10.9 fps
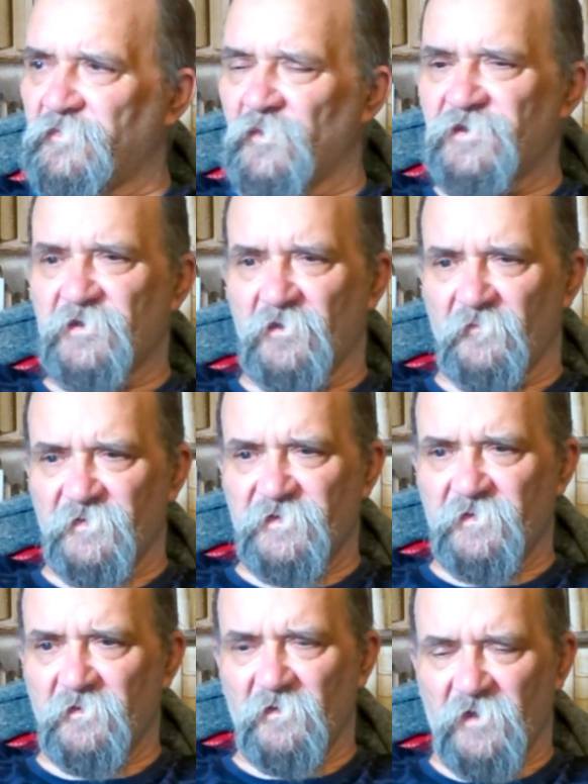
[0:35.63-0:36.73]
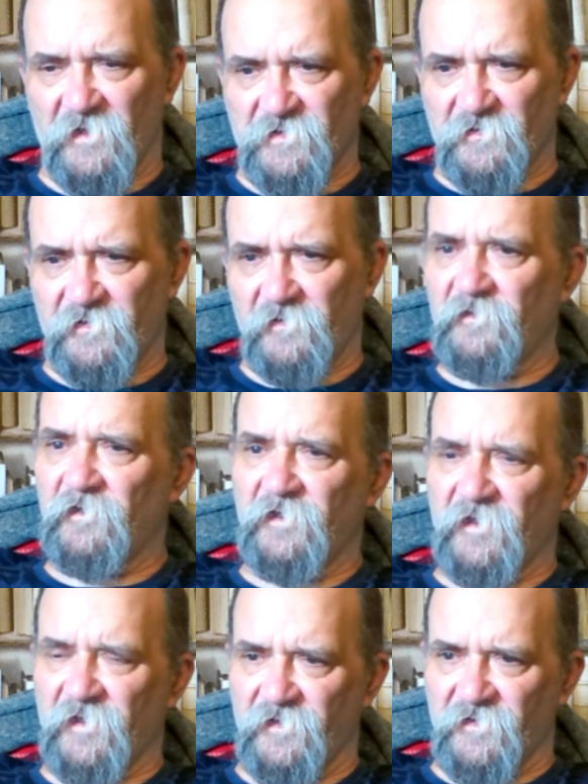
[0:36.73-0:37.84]
which covers legend,
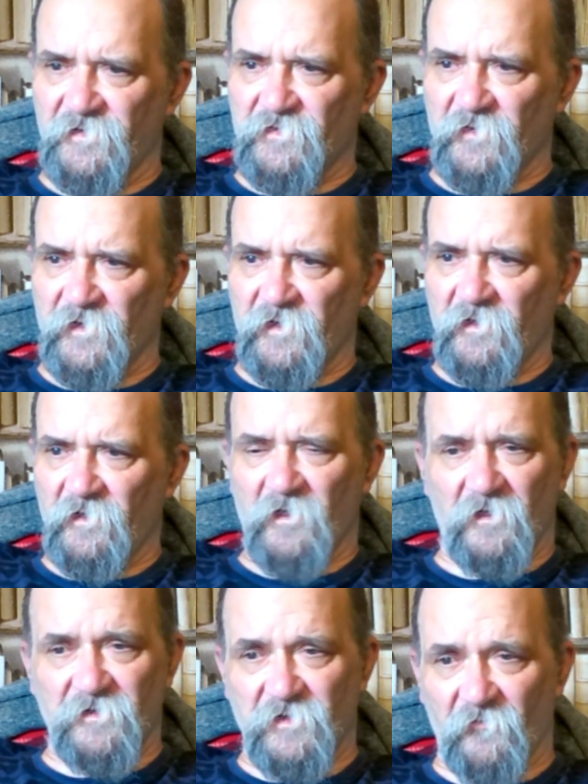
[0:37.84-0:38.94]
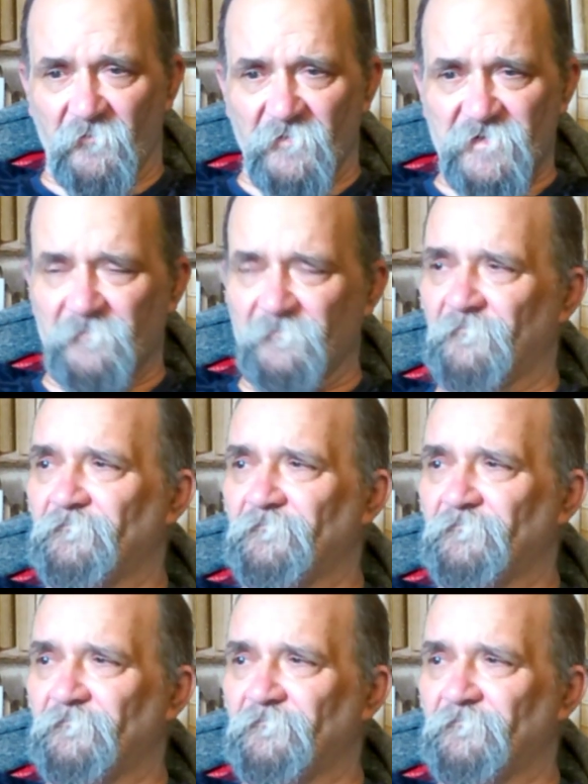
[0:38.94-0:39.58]
industry and euphemism.